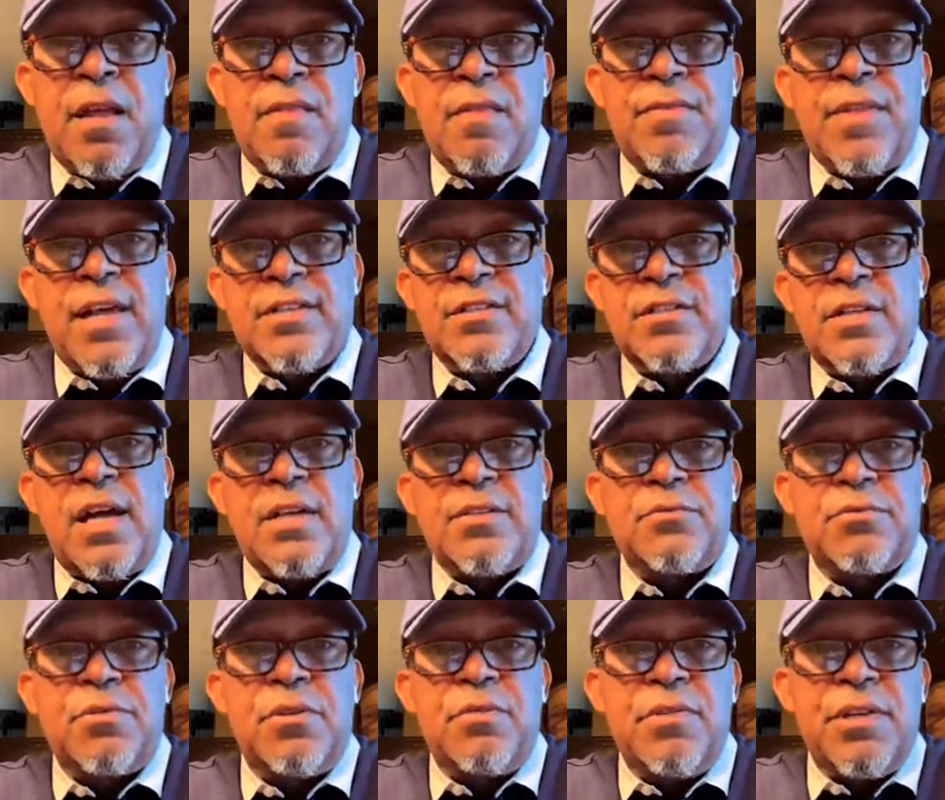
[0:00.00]
That's
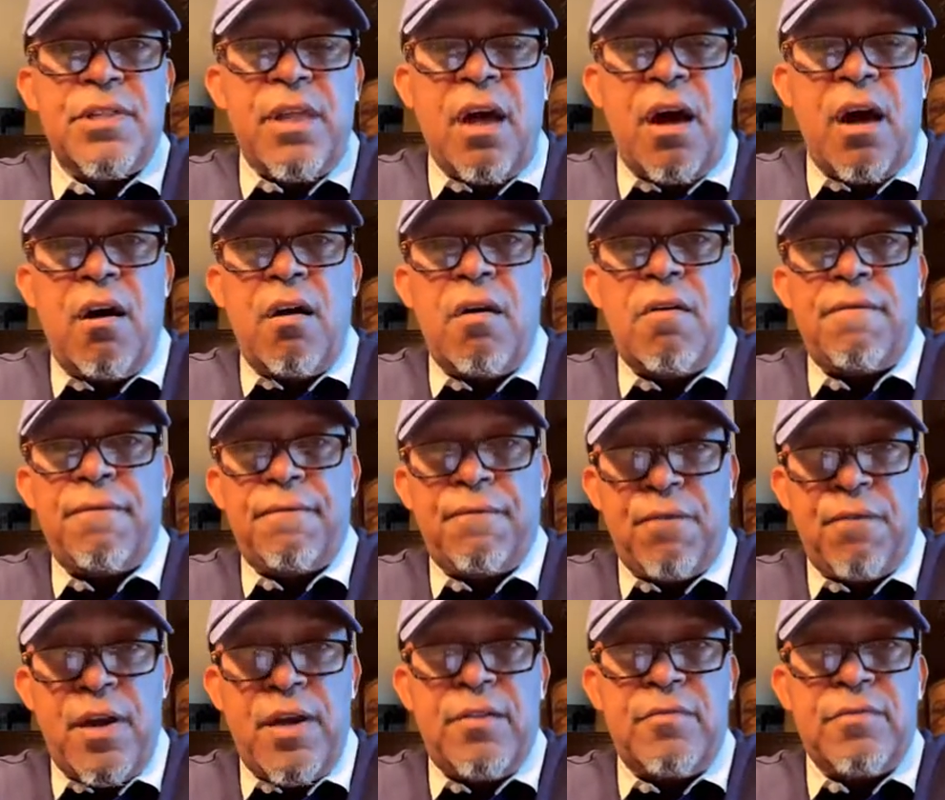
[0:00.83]
not true with all
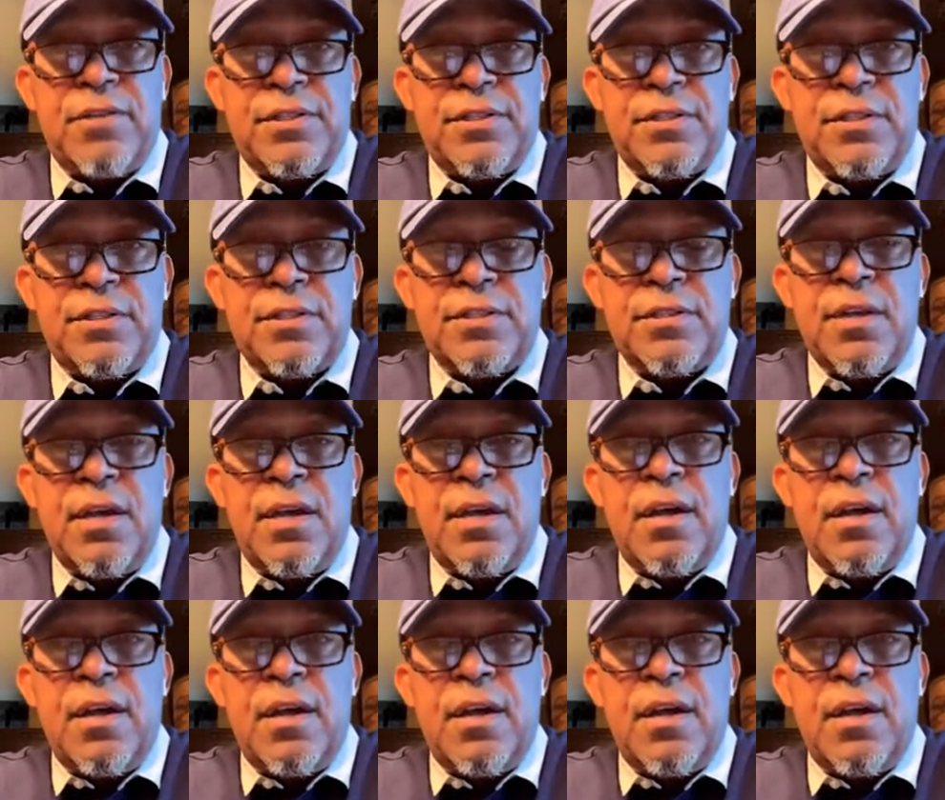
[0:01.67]
fragrances.